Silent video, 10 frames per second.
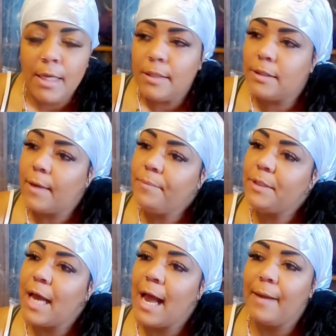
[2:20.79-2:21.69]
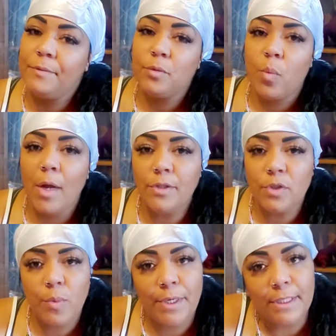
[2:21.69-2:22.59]
Sometimes one
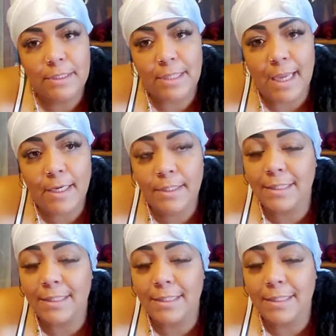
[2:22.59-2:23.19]
twin is said